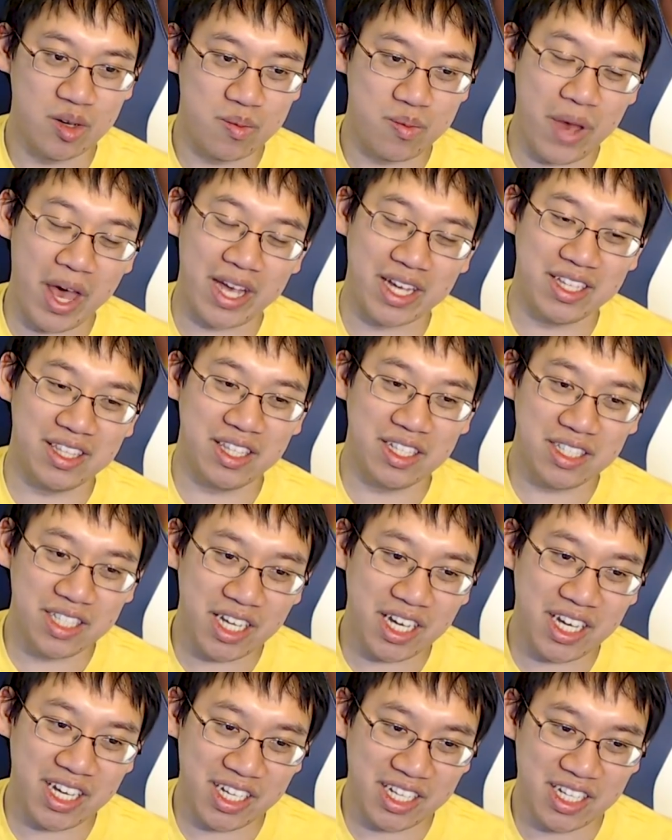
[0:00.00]
Back in the
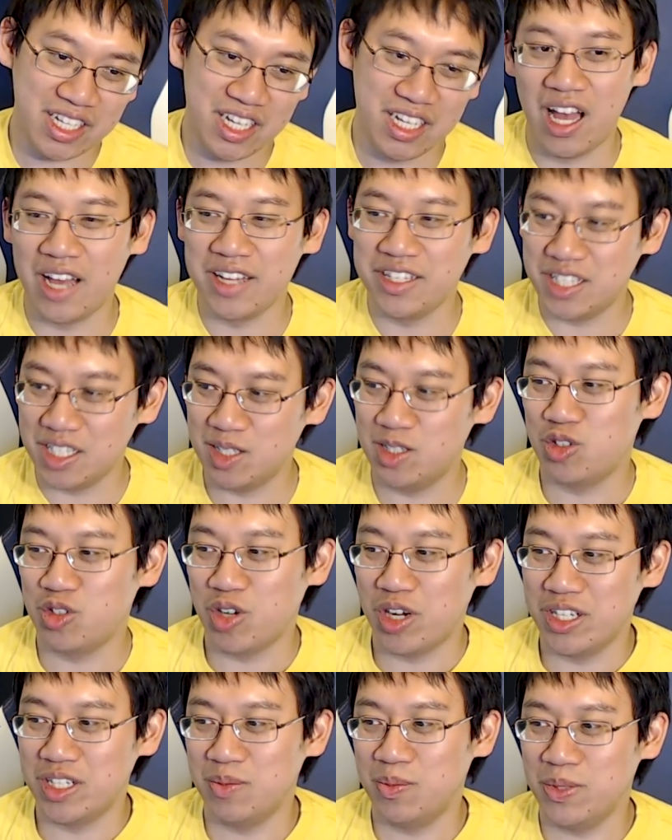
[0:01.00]
day, I did
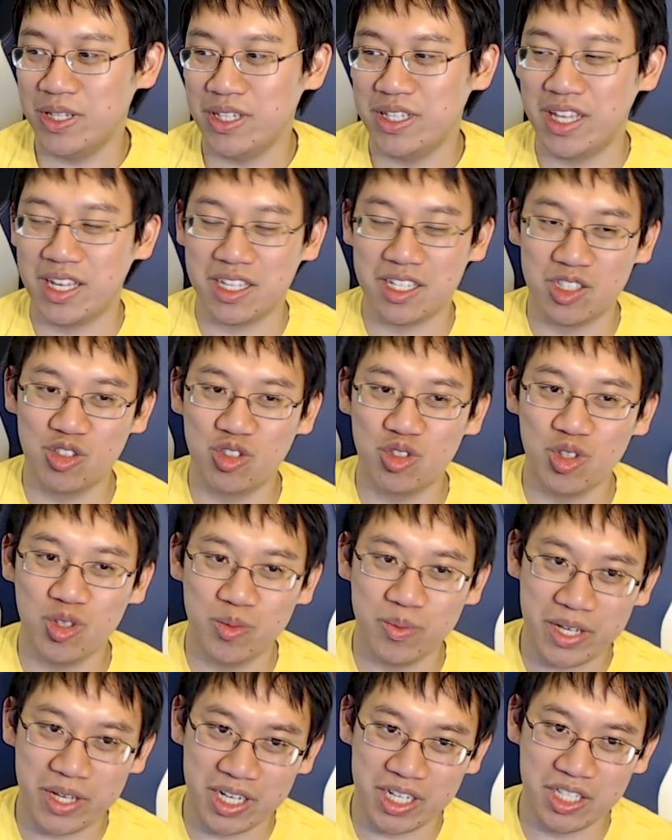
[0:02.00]
try to play that control
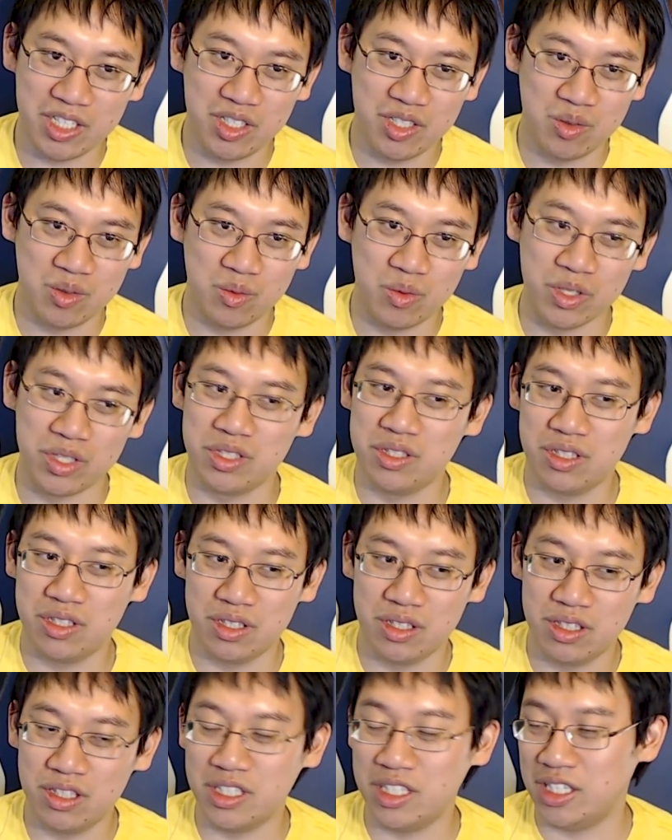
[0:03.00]
mage with
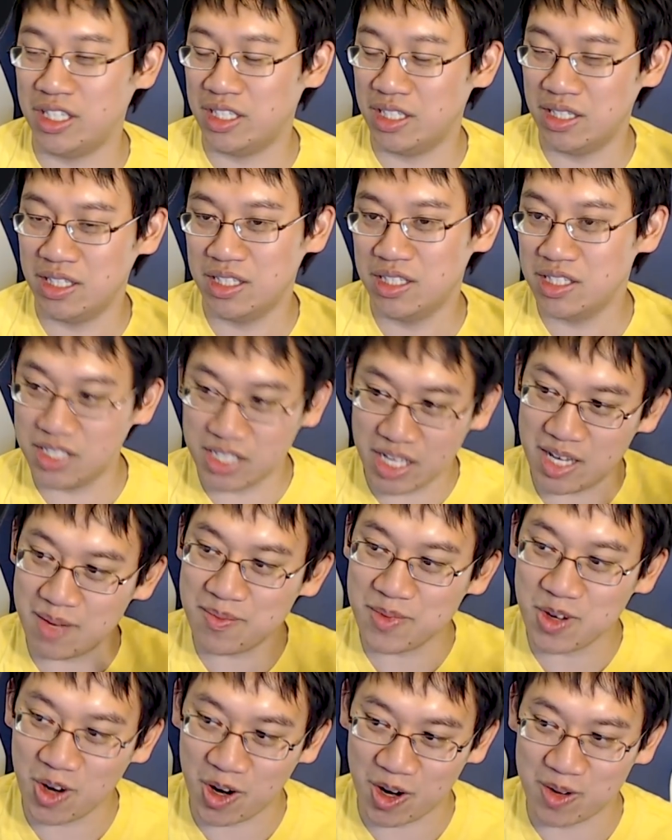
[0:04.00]
the
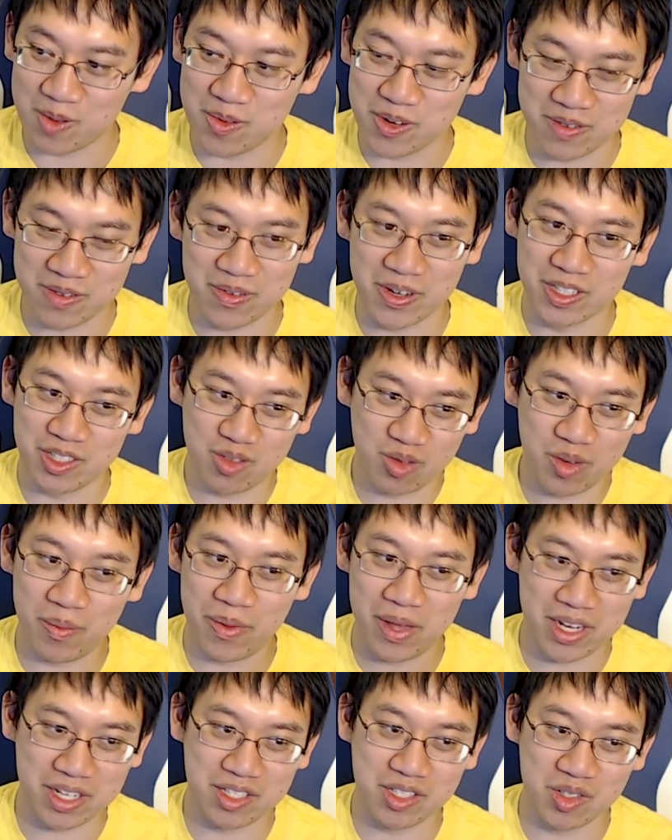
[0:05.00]
same card pretty much, 3
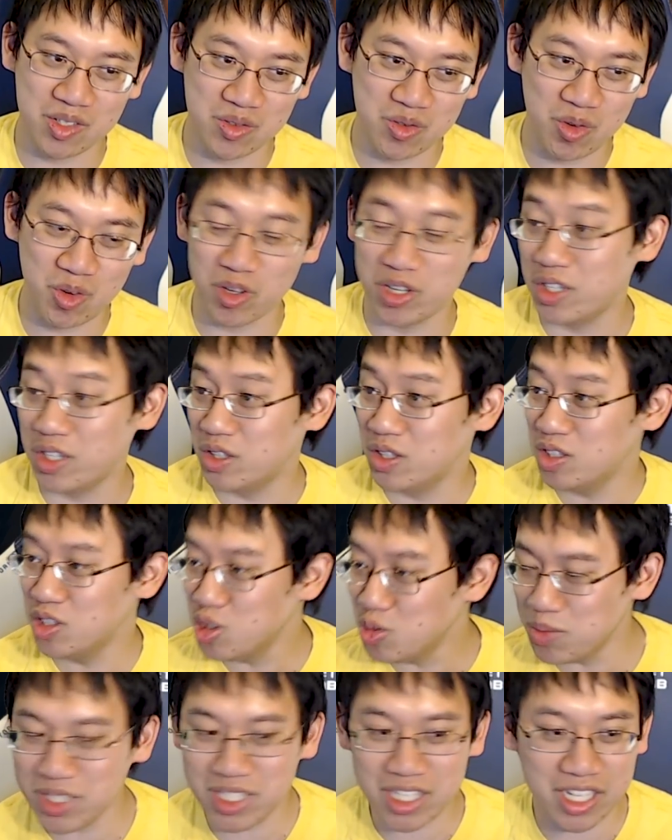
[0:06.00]
mana 2 4
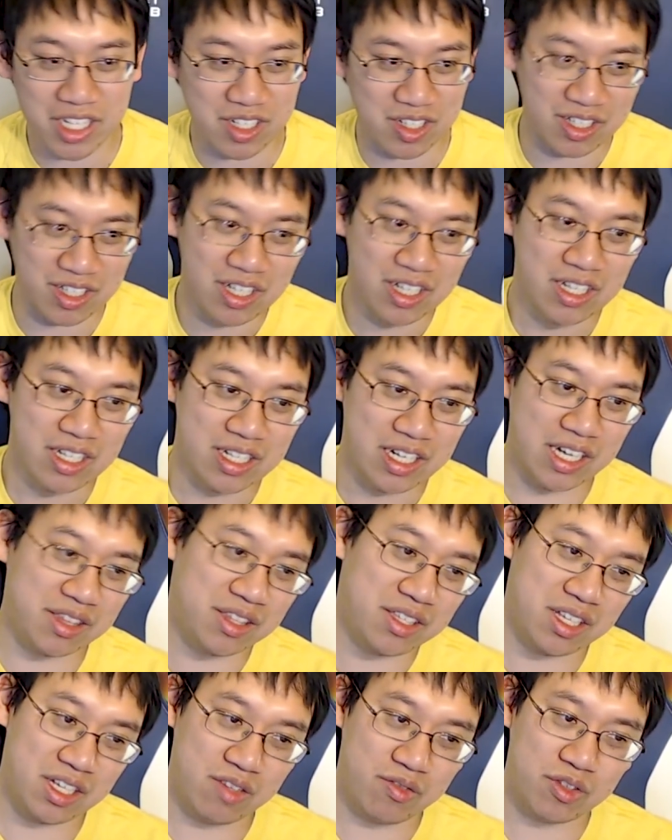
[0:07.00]
Illuminator. At
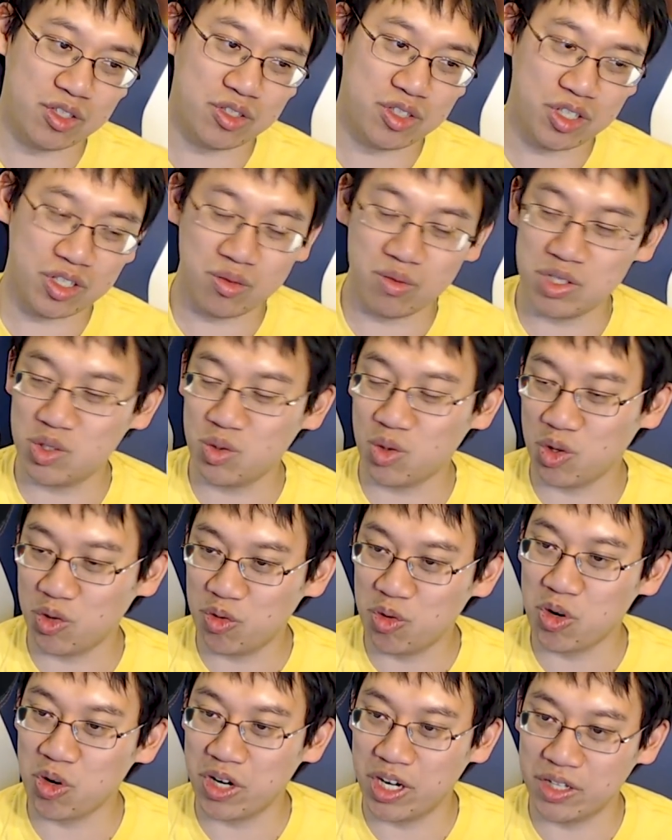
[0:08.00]
the end of your turn, restore
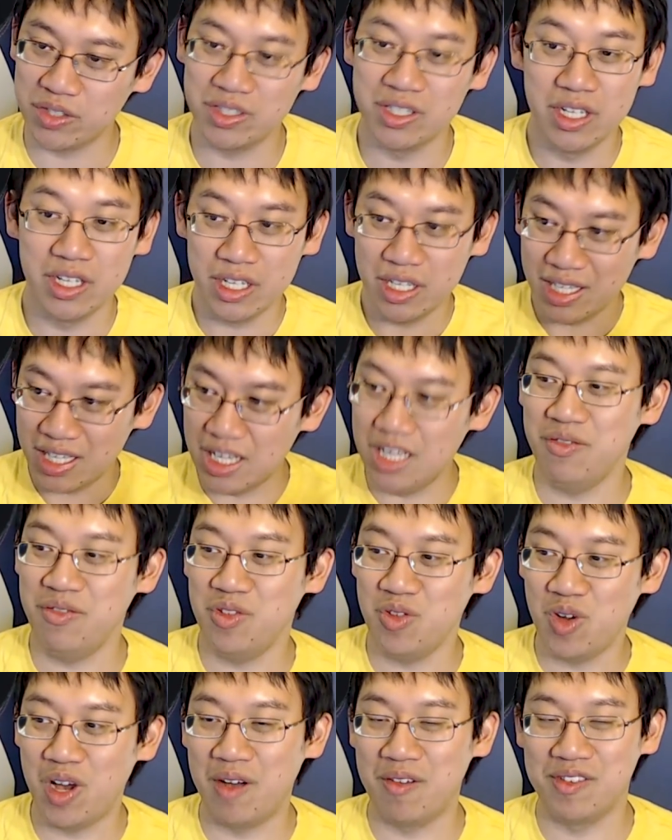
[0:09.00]
4 health if
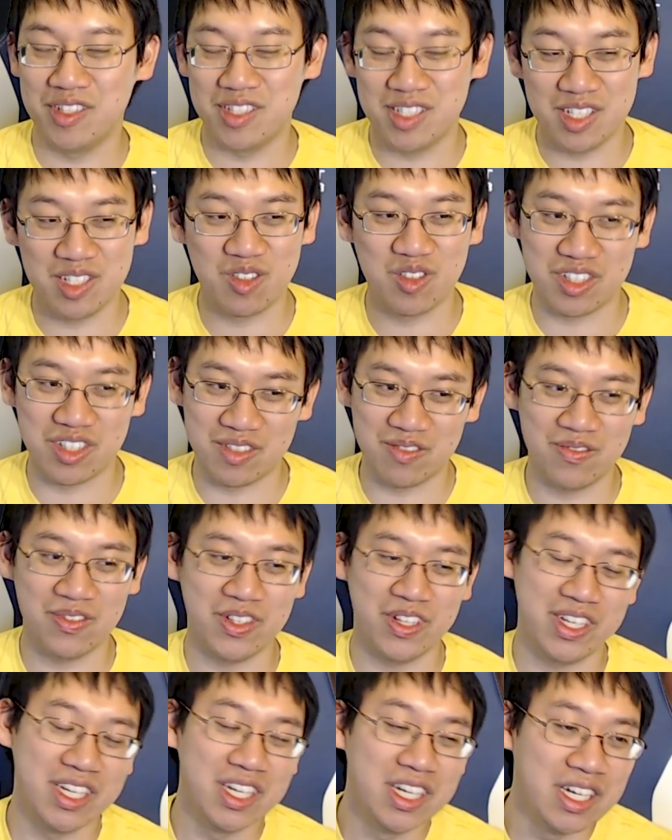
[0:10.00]
you have a secret in
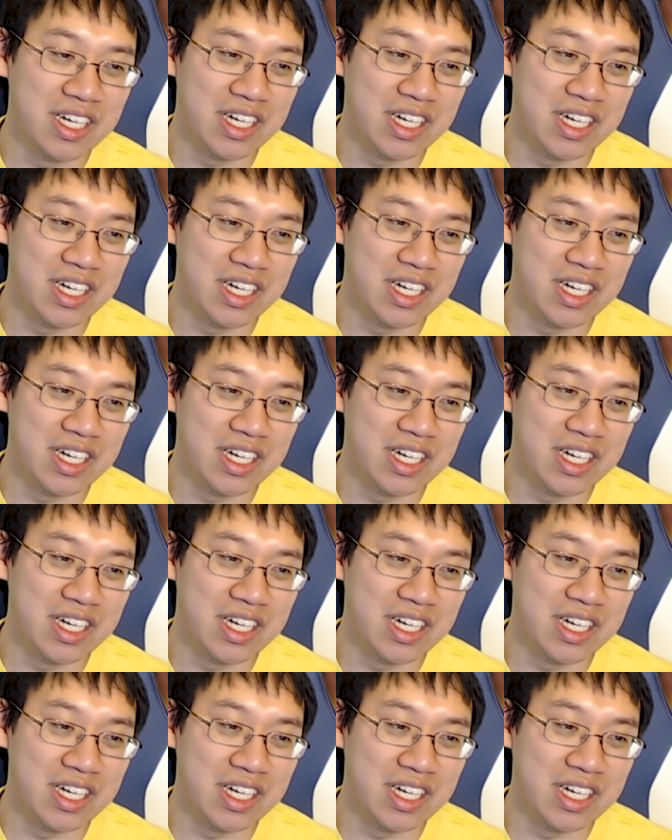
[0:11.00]
play.